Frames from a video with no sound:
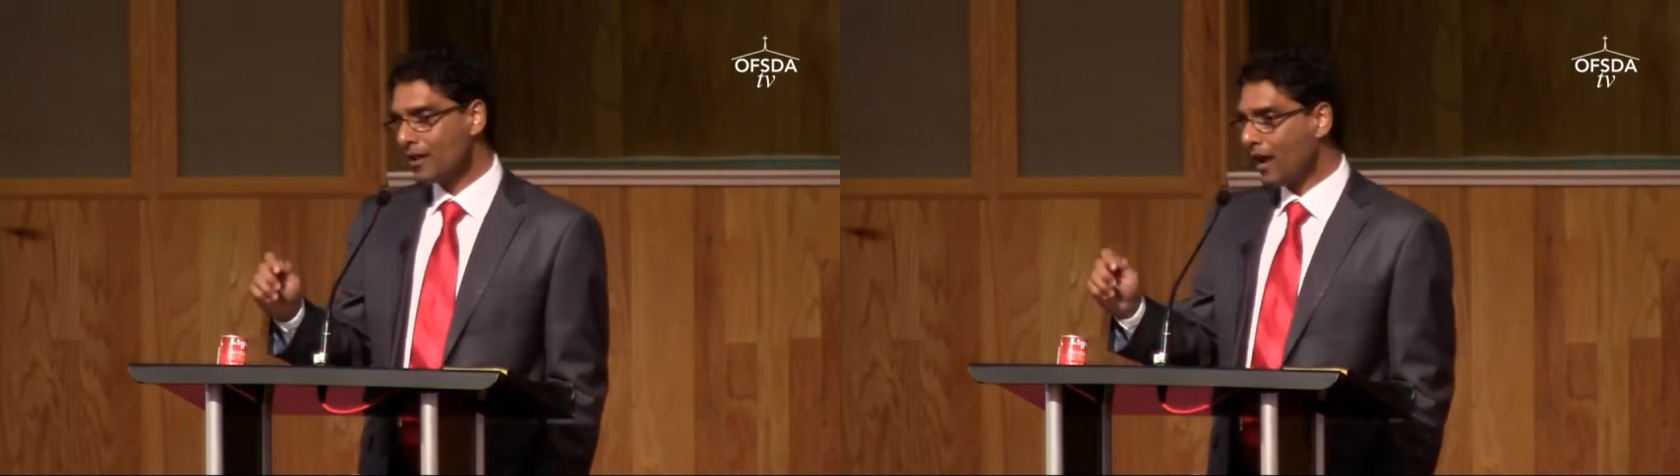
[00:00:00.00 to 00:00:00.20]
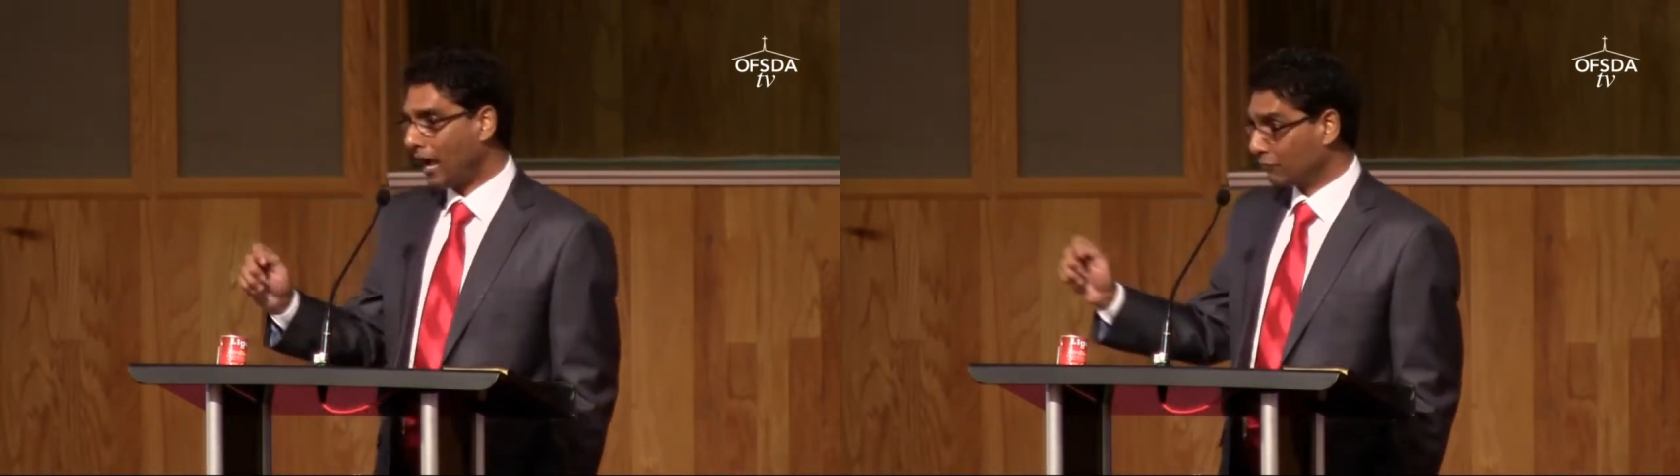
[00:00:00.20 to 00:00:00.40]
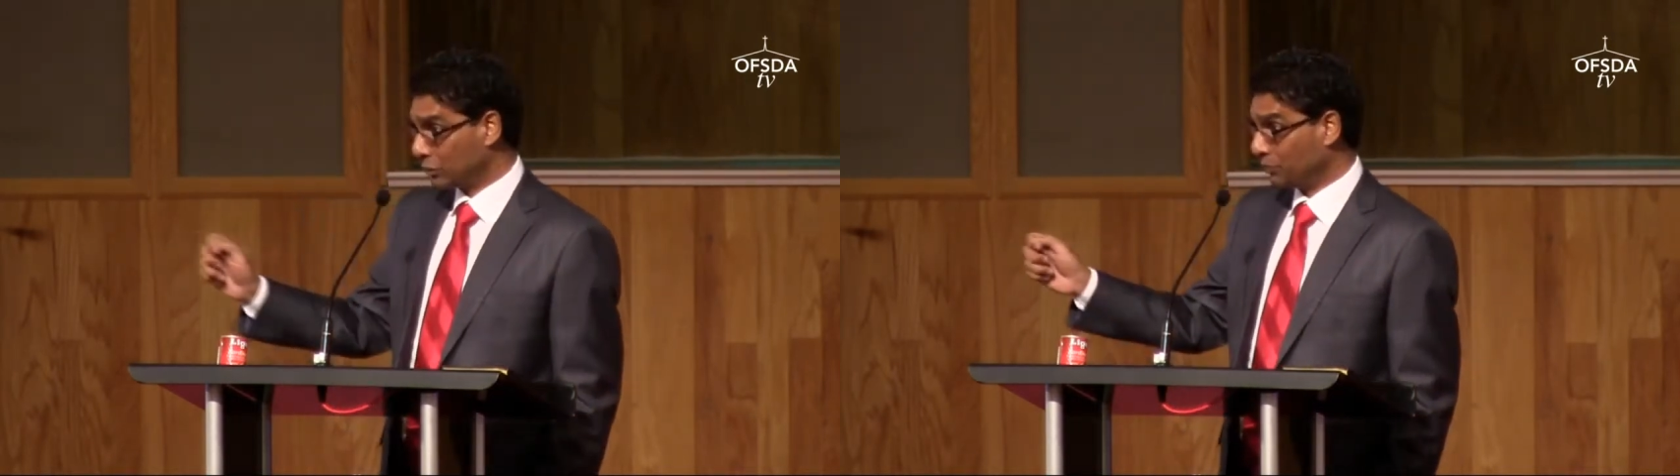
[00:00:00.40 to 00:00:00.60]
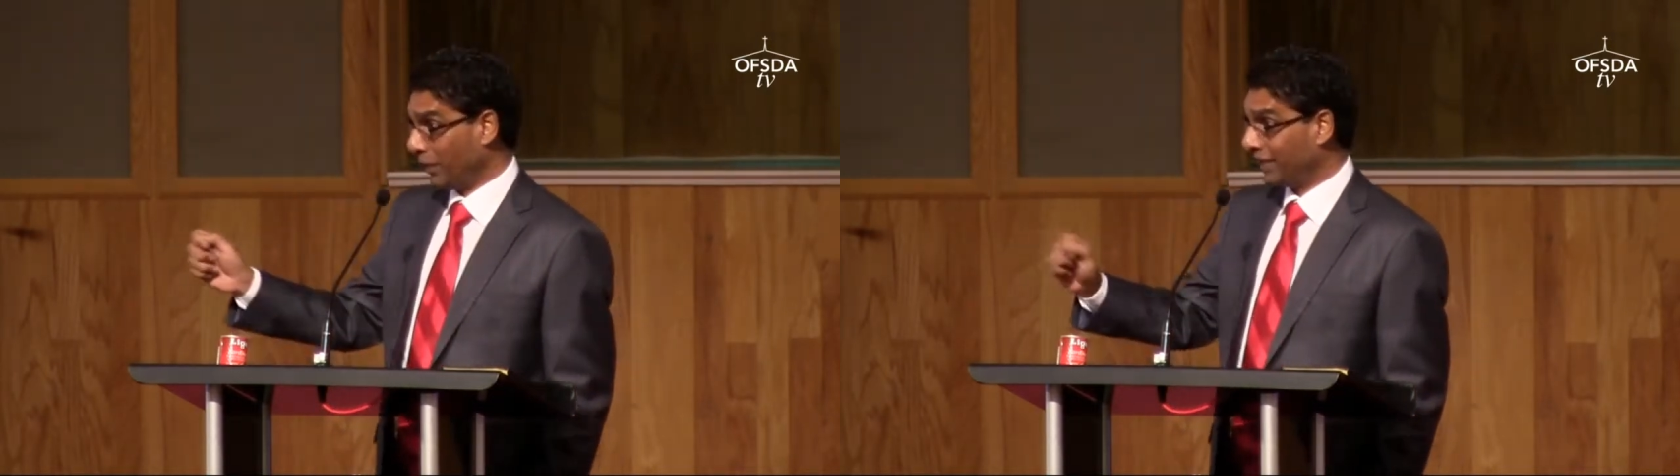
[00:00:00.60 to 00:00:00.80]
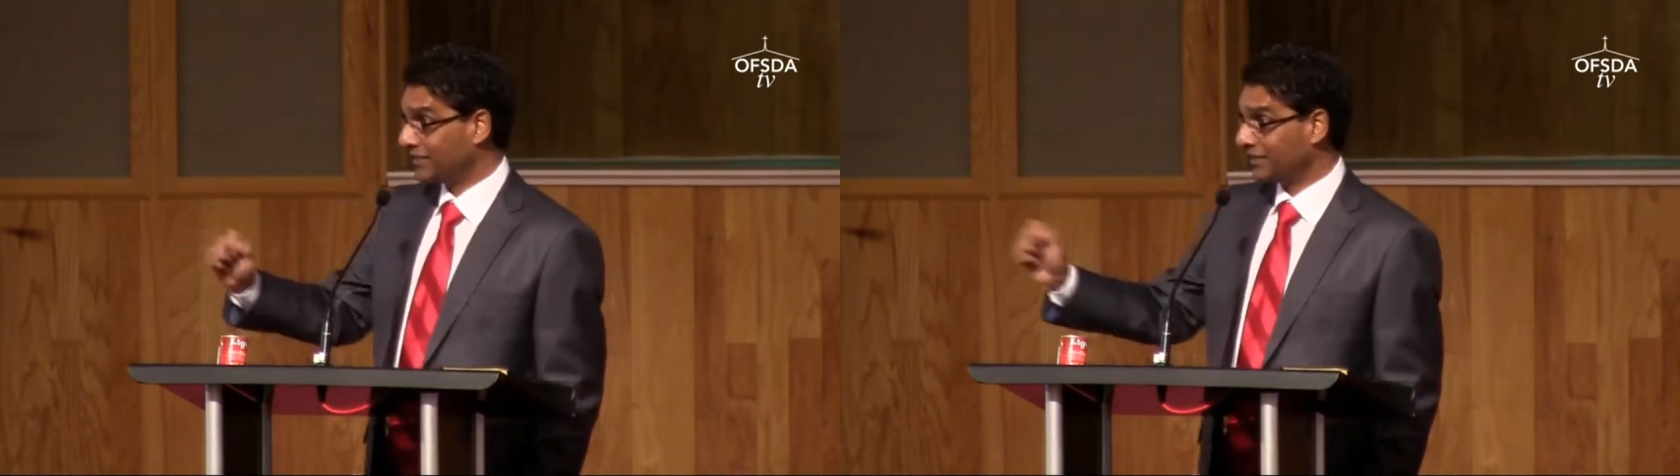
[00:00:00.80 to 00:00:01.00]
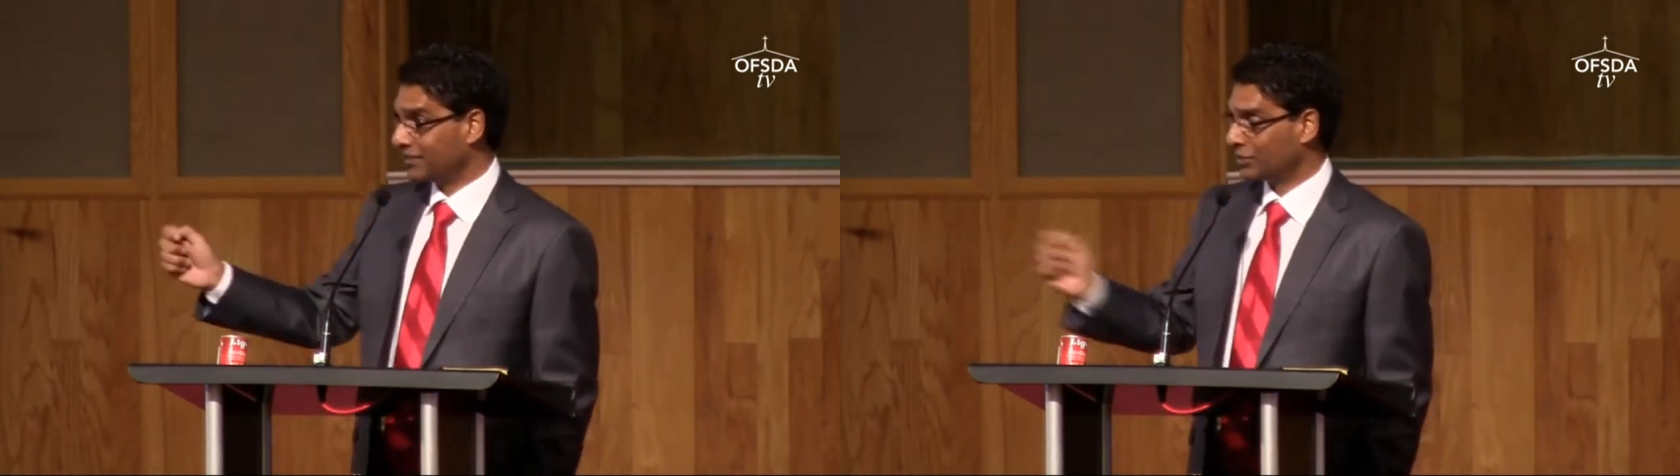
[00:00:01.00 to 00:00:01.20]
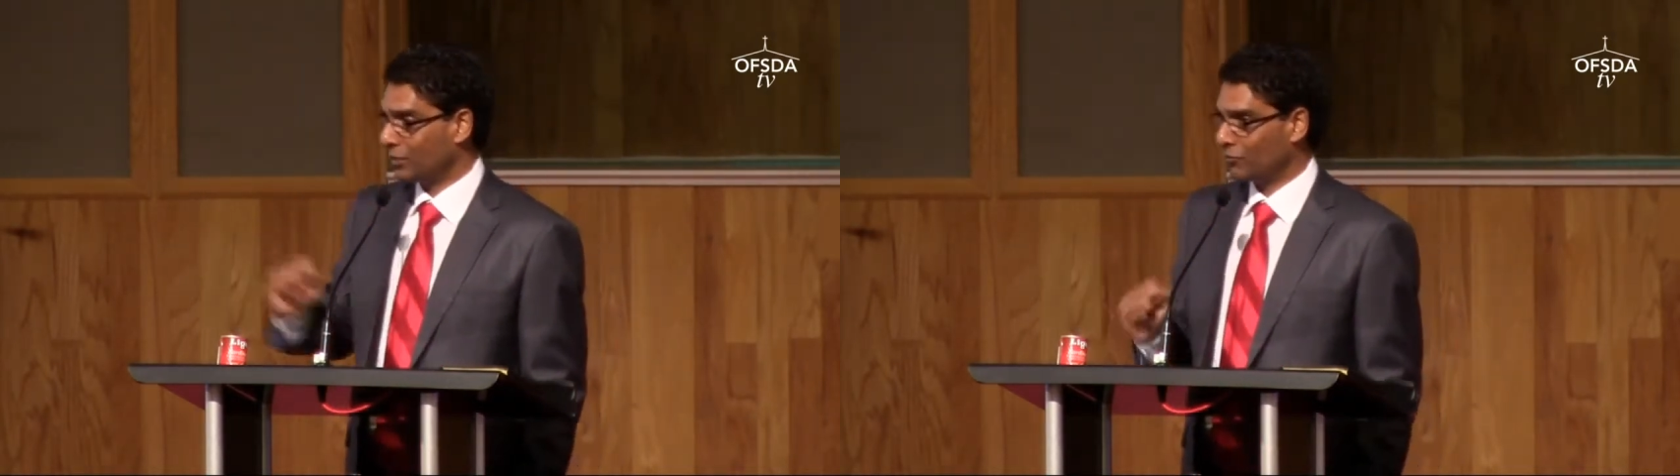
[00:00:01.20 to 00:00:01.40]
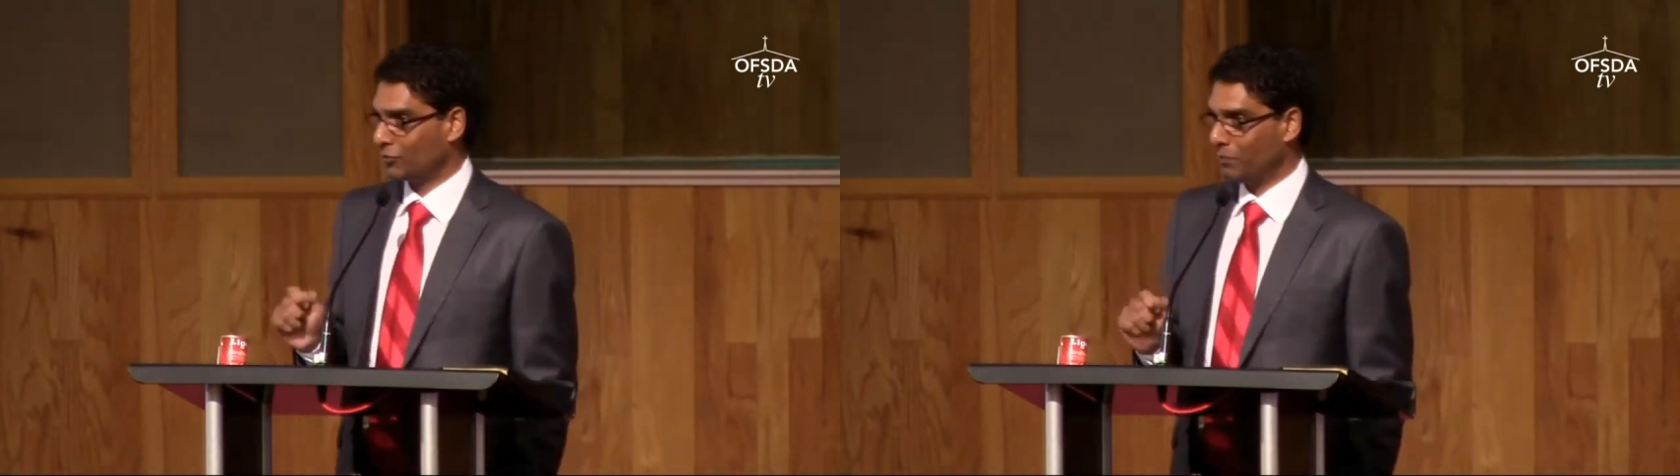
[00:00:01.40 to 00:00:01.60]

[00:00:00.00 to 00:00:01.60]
I was painting some of the